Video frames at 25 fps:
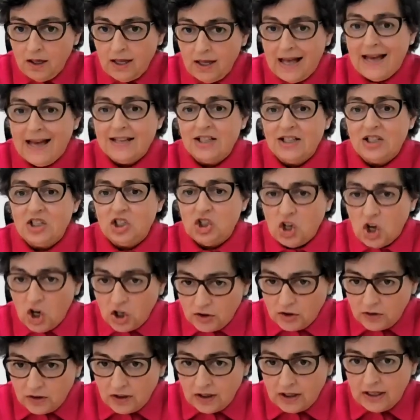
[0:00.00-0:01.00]
and
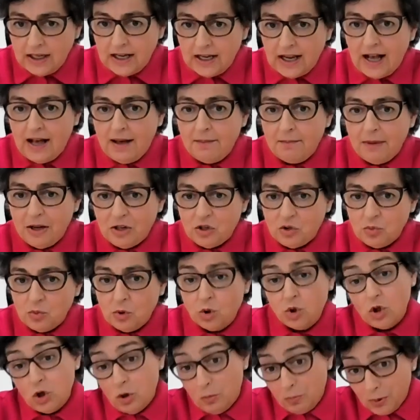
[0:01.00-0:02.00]
certainly a much
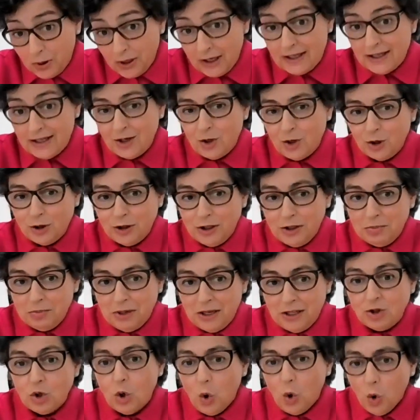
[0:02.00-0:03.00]
more geopolitical
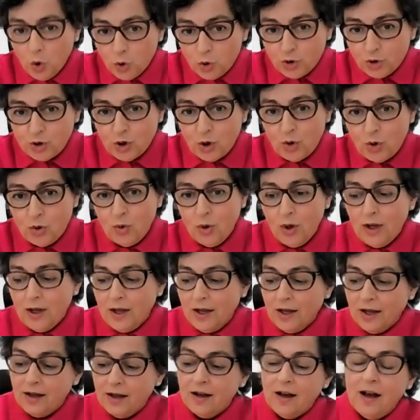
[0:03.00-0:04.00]
debate also
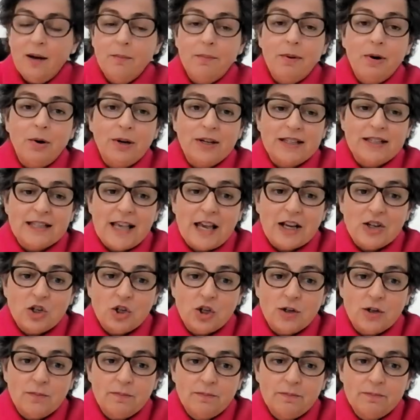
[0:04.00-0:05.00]
about accession.